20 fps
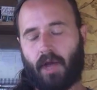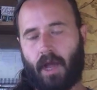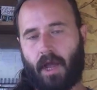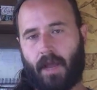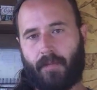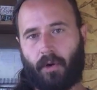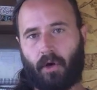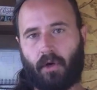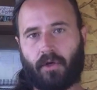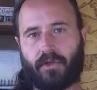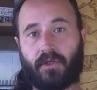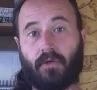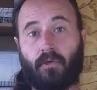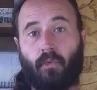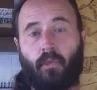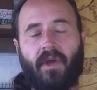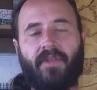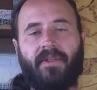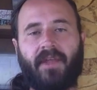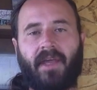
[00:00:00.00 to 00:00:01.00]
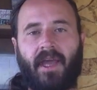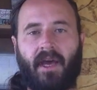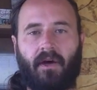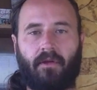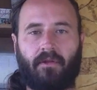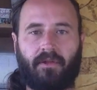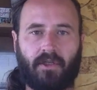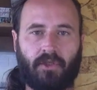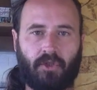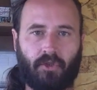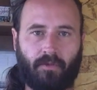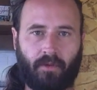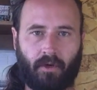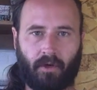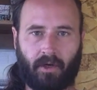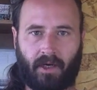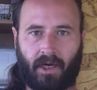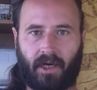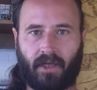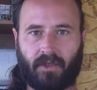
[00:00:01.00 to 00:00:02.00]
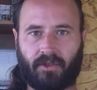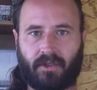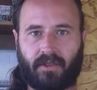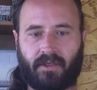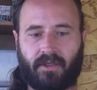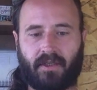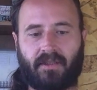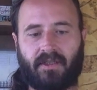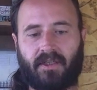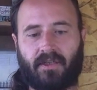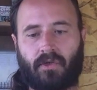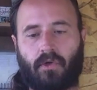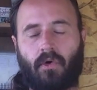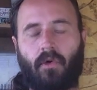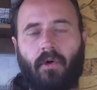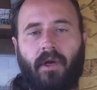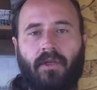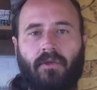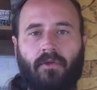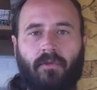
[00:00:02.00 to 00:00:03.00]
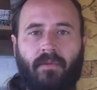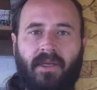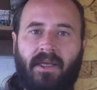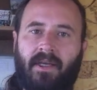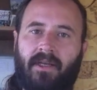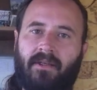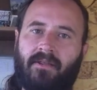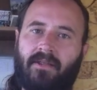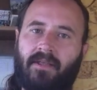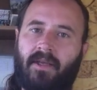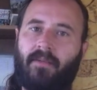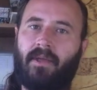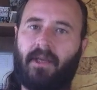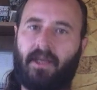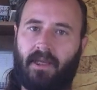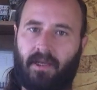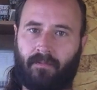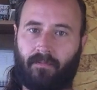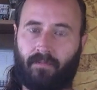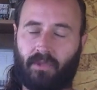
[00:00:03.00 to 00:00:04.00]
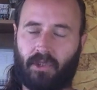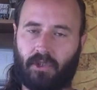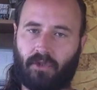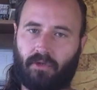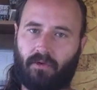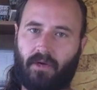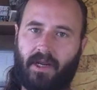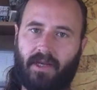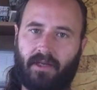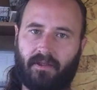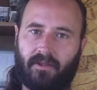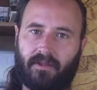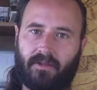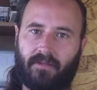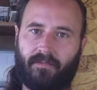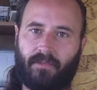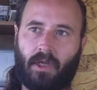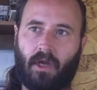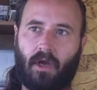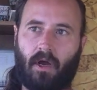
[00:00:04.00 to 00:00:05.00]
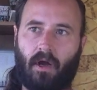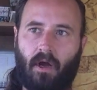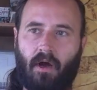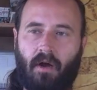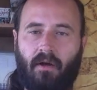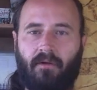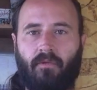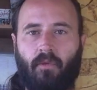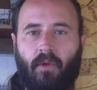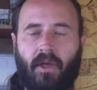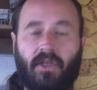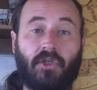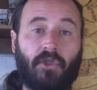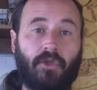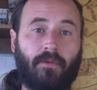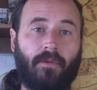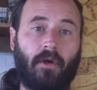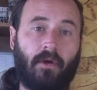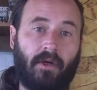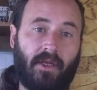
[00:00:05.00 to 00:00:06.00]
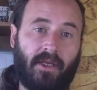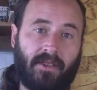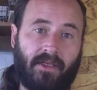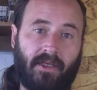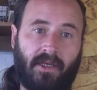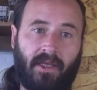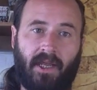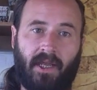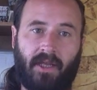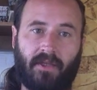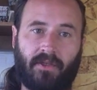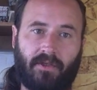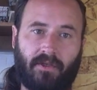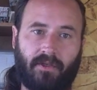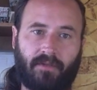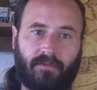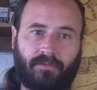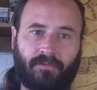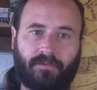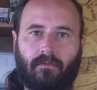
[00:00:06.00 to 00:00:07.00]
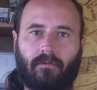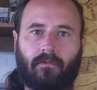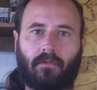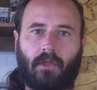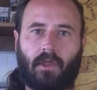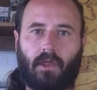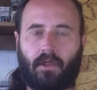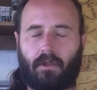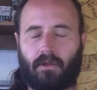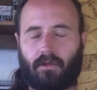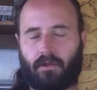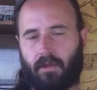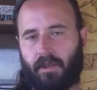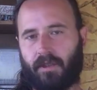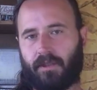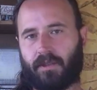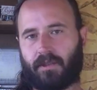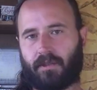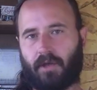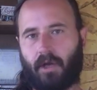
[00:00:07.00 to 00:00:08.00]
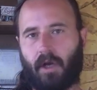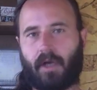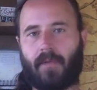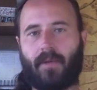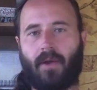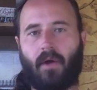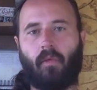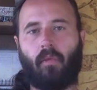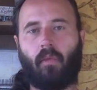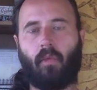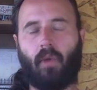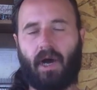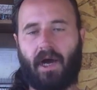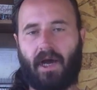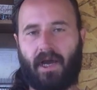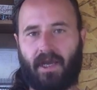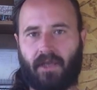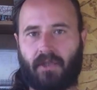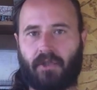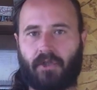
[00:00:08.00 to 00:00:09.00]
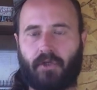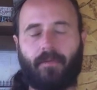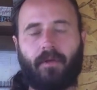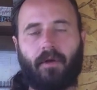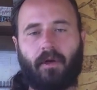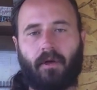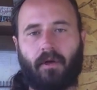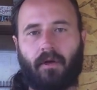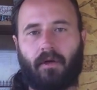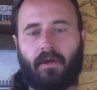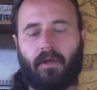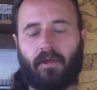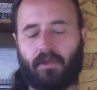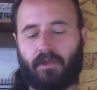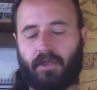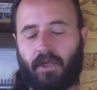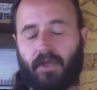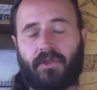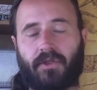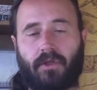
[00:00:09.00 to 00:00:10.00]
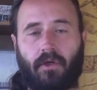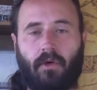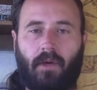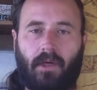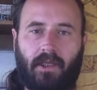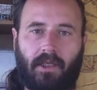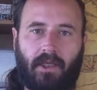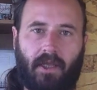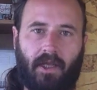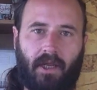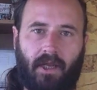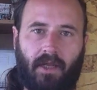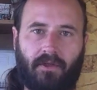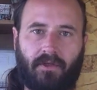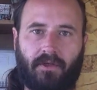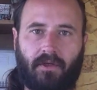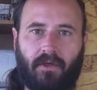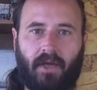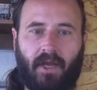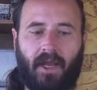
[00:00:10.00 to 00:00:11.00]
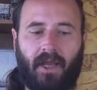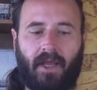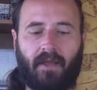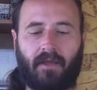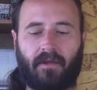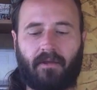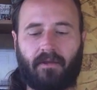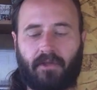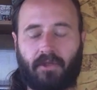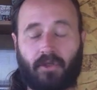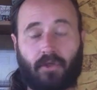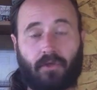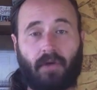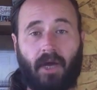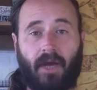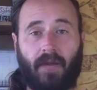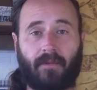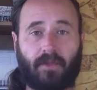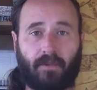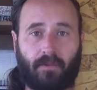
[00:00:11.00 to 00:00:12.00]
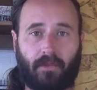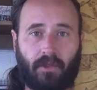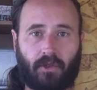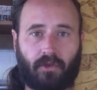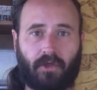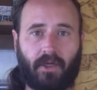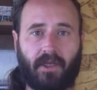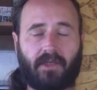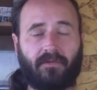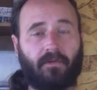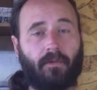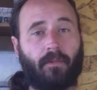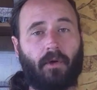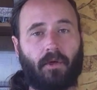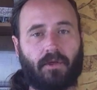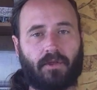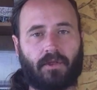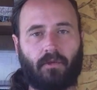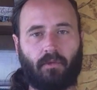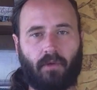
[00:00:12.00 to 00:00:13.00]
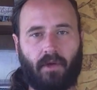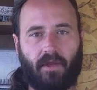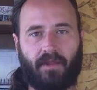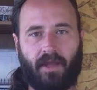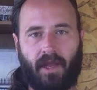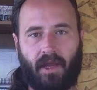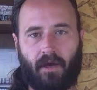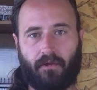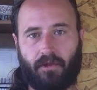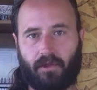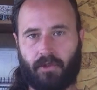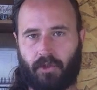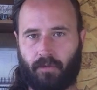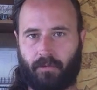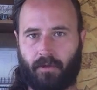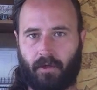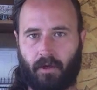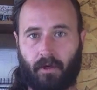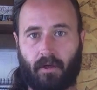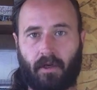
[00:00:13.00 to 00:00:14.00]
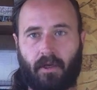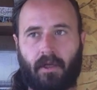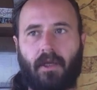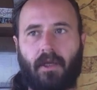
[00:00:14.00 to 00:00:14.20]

a person with a healthy Jupiter consciousness is going to be exhibiting the traits of when Jupiter is in Cancer. So let's talk about why Jupiter does so well in Cancer and describe some of the traits of a person with a healthy Jupiter,